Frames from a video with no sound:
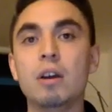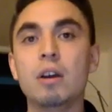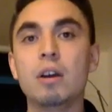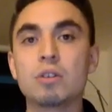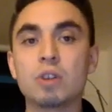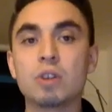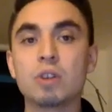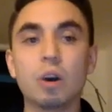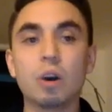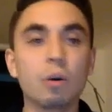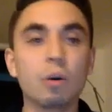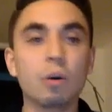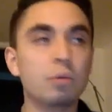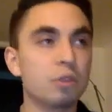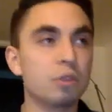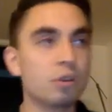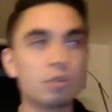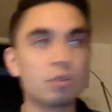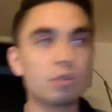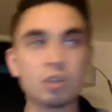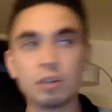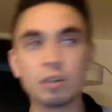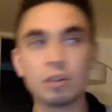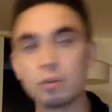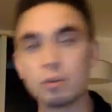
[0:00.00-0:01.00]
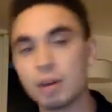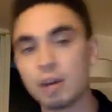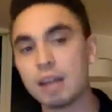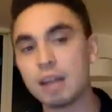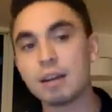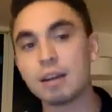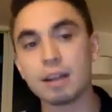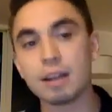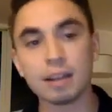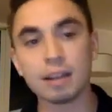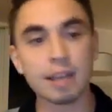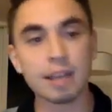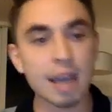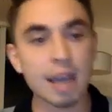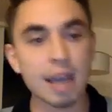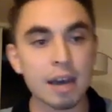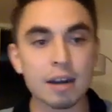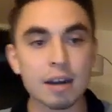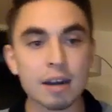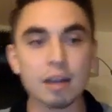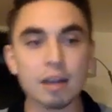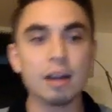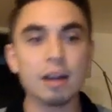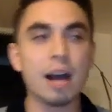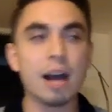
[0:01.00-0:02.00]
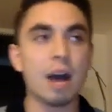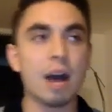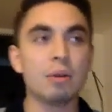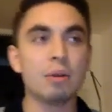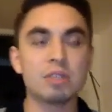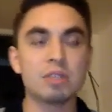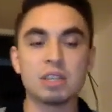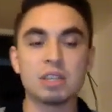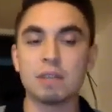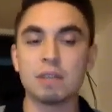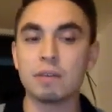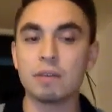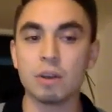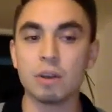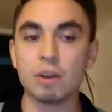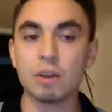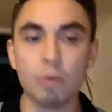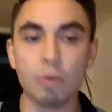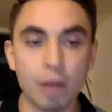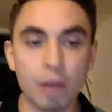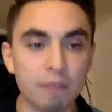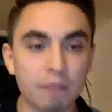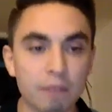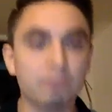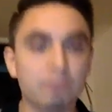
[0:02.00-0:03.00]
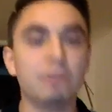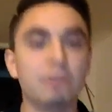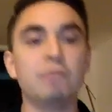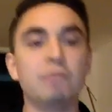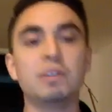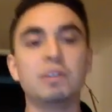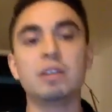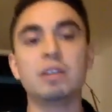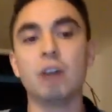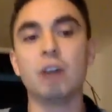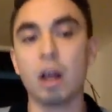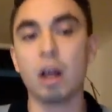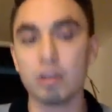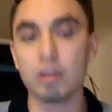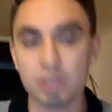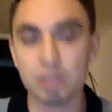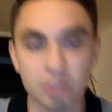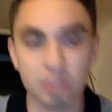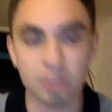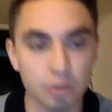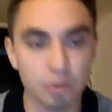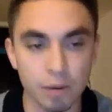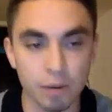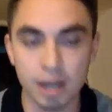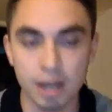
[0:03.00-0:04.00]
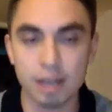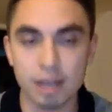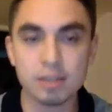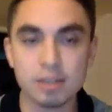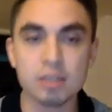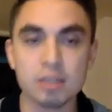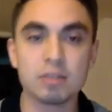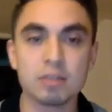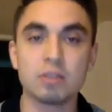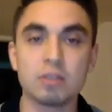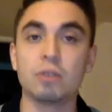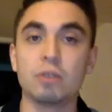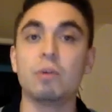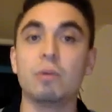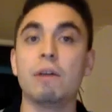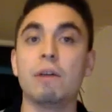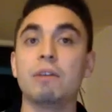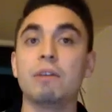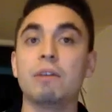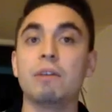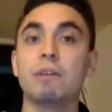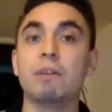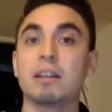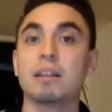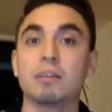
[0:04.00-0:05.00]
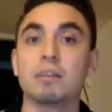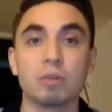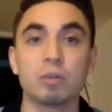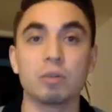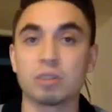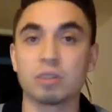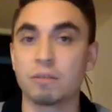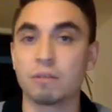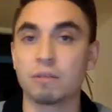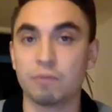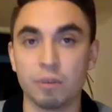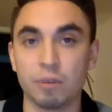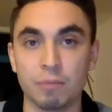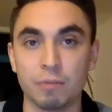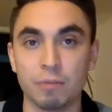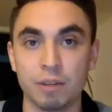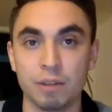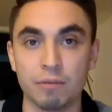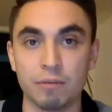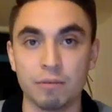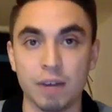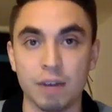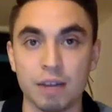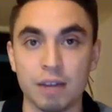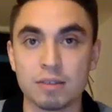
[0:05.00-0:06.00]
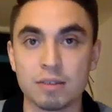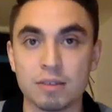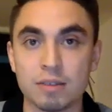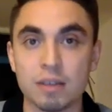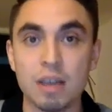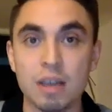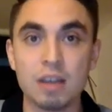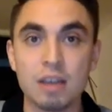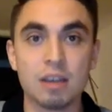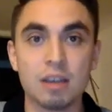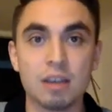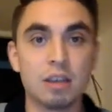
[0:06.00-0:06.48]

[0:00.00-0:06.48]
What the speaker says: So usually when I did in Canada, I was giving away $50 US to whoever got the most confirmed invites.